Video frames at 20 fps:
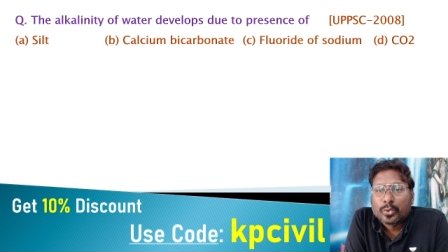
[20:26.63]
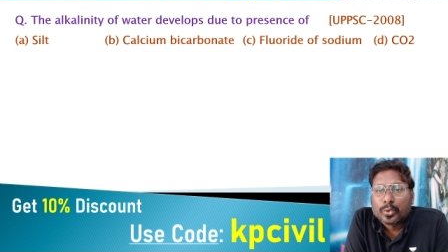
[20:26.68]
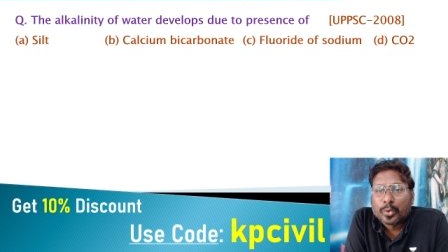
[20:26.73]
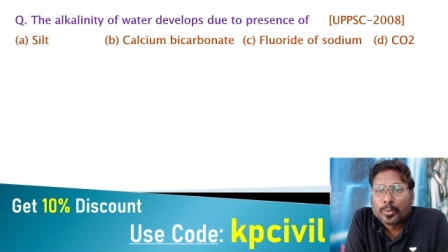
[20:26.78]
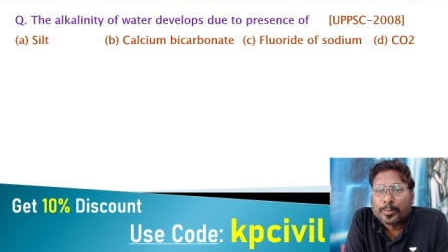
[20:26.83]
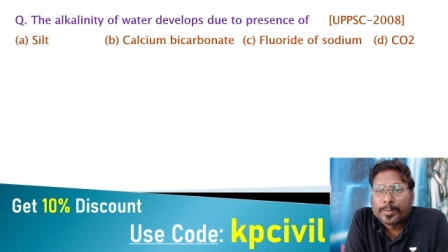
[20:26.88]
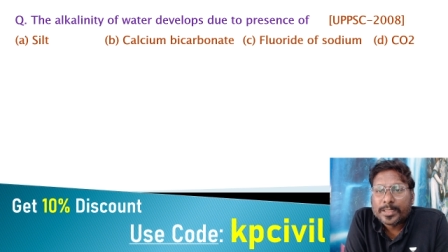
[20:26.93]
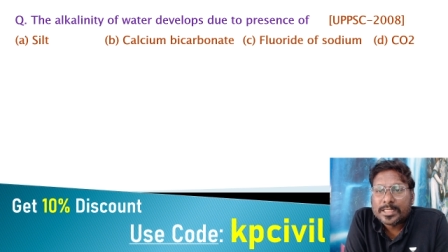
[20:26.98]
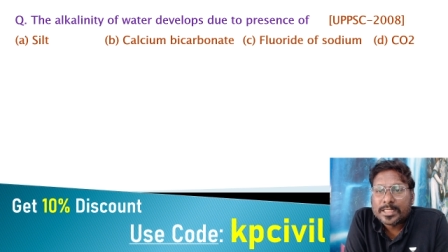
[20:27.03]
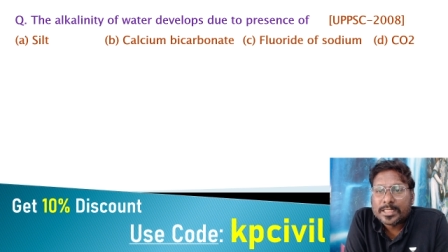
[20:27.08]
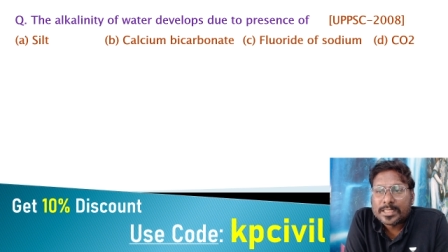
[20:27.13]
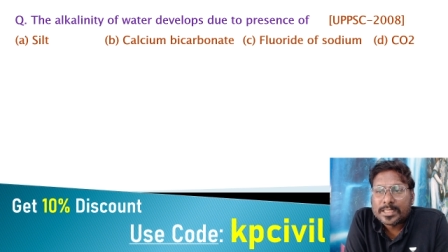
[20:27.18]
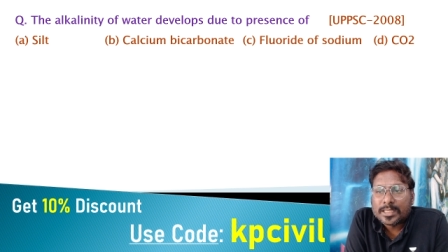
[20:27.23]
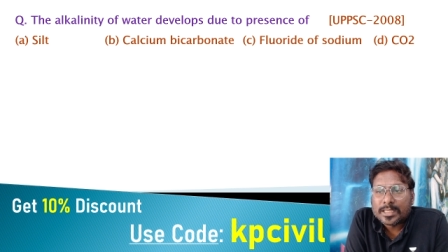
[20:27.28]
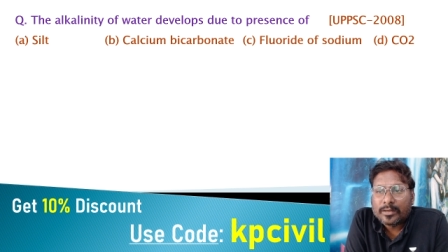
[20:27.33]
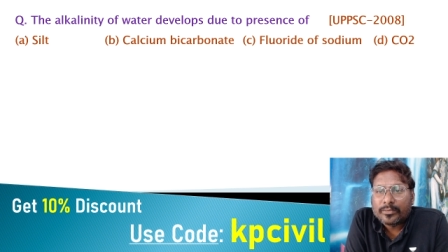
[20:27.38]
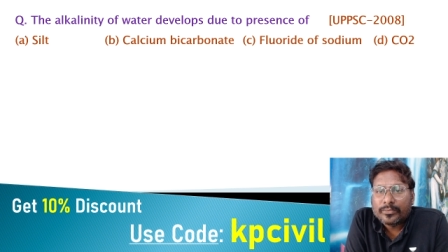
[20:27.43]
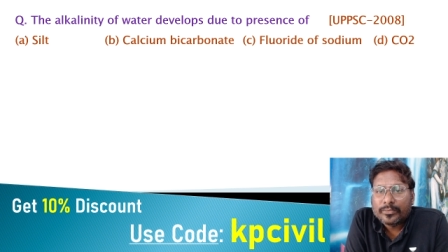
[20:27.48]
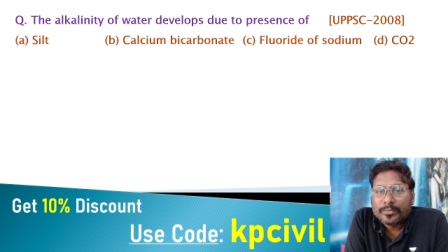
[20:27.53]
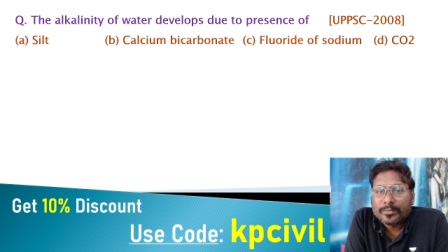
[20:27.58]
to presence
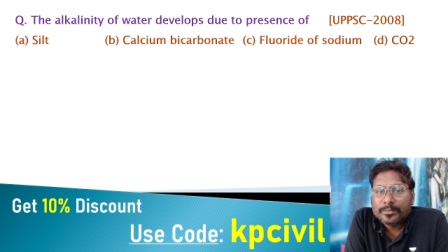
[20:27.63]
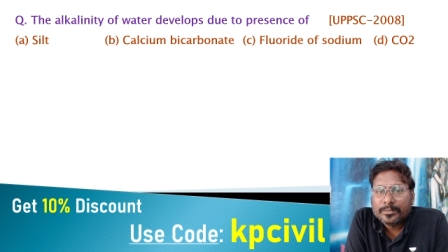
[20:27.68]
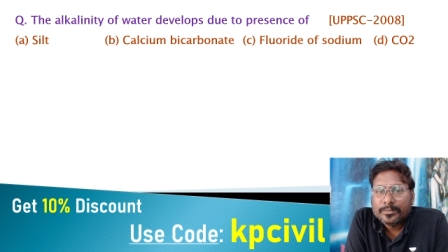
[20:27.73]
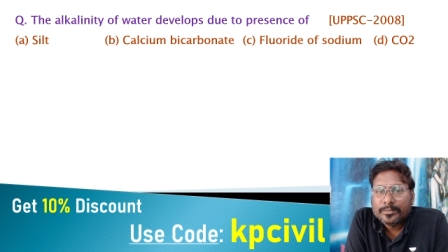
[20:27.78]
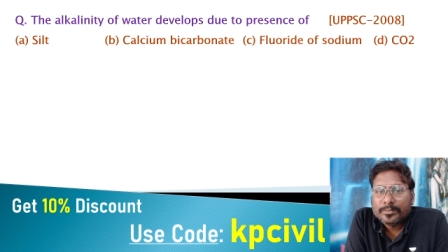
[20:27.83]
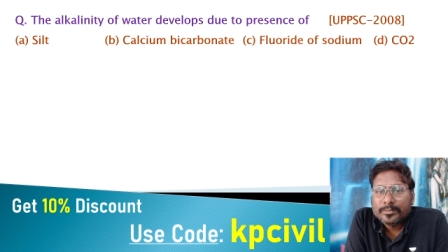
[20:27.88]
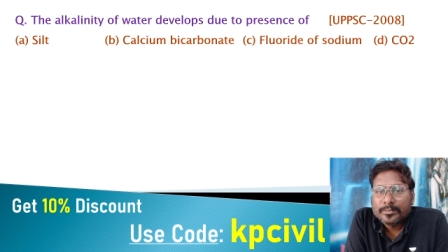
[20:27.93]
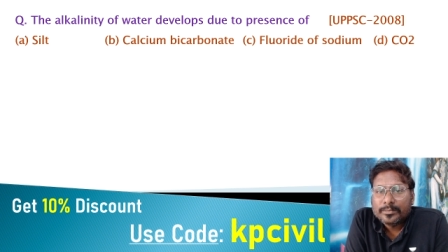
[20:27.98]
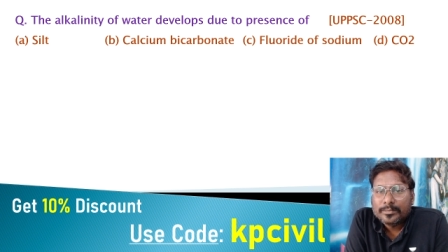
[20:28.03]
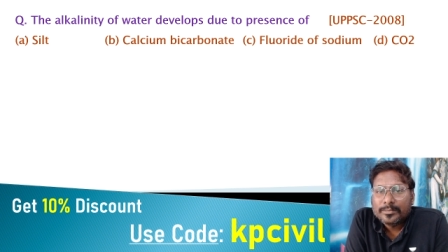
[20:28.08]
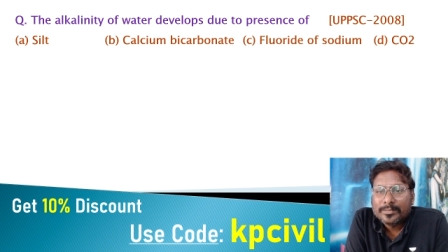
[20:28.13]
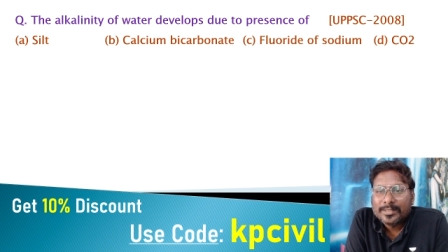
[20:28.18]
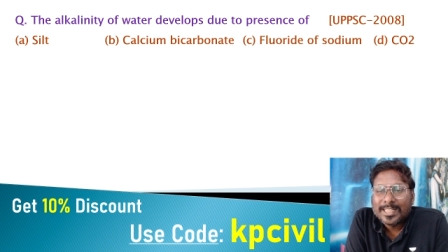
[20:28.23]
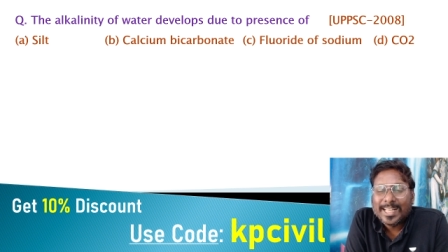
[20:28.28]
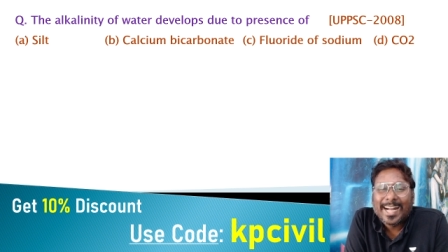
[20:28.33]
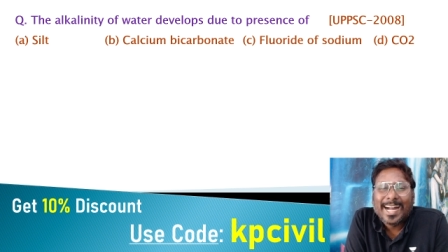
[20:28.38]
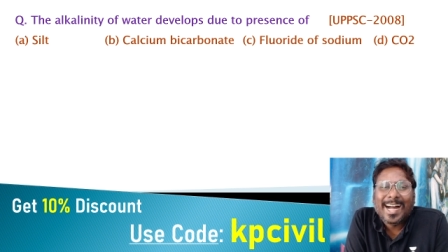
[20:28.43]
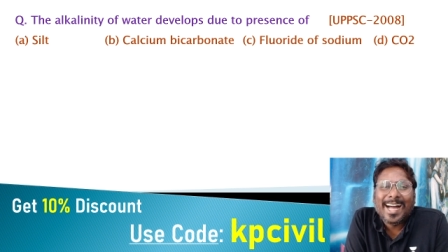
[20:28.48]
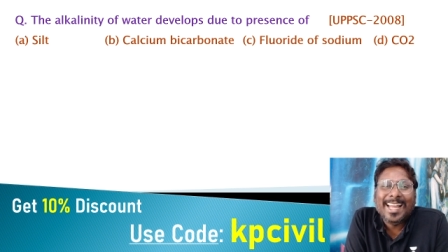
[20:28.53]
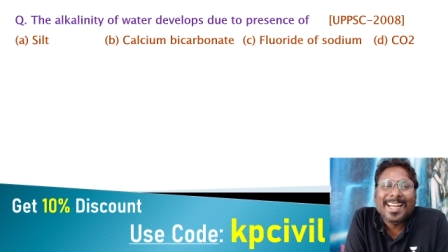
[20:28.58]
of
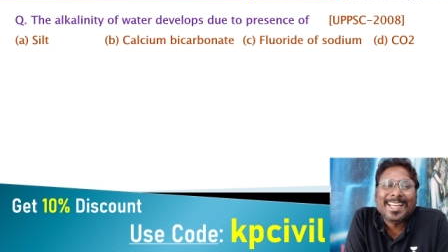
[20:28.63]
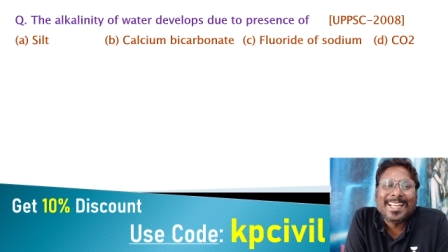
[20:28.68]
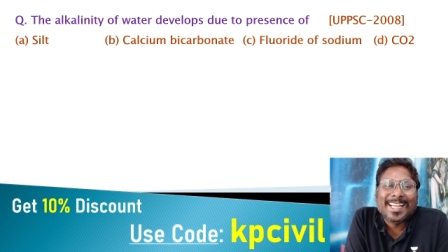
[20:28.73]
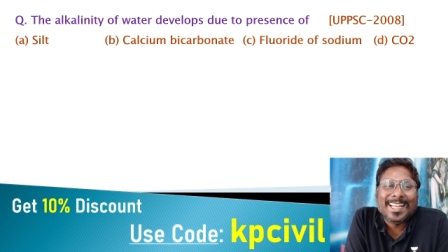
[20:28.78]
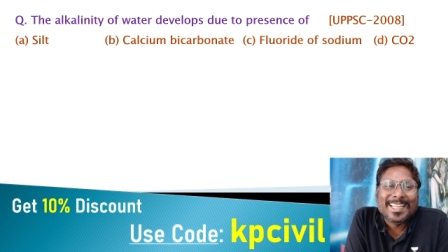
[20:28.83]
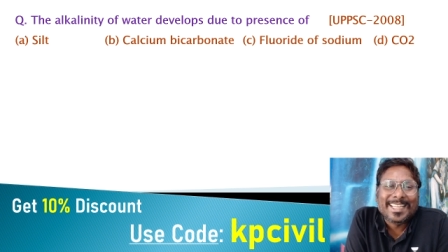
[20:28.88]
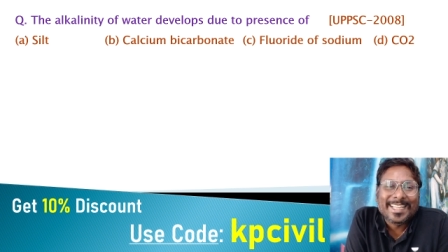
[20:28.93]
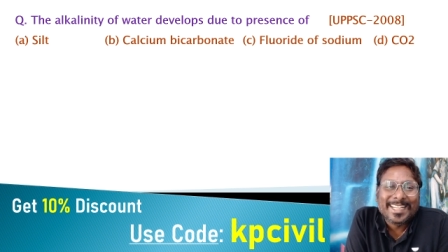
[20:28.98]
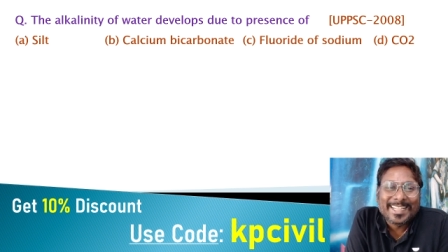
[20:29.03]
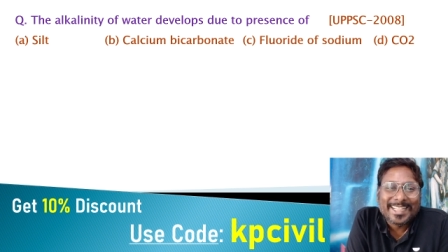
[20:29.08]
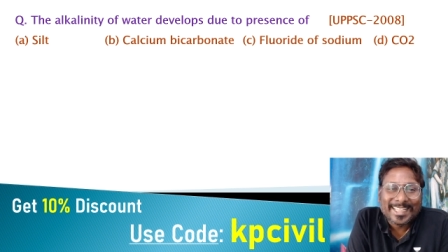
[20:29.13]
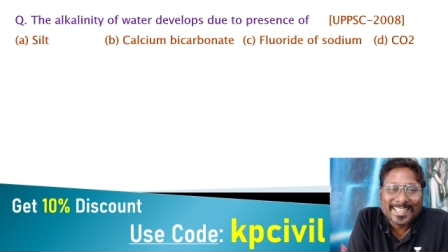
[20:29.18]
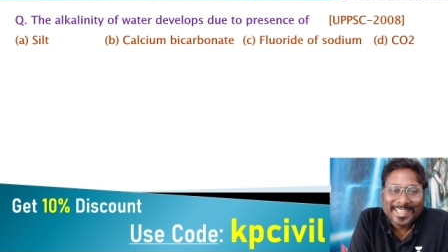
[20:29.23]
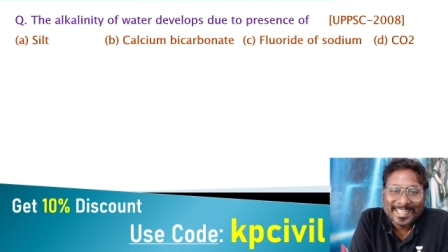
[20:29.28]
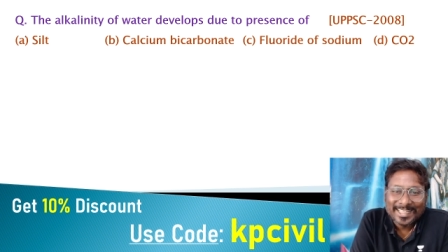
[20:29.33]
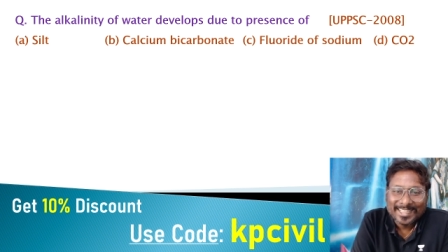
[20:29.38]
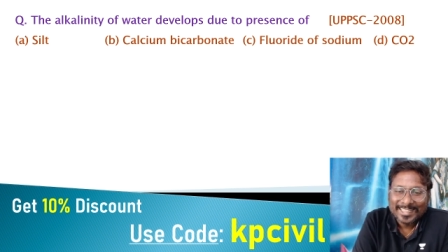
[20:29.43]
alkalinity.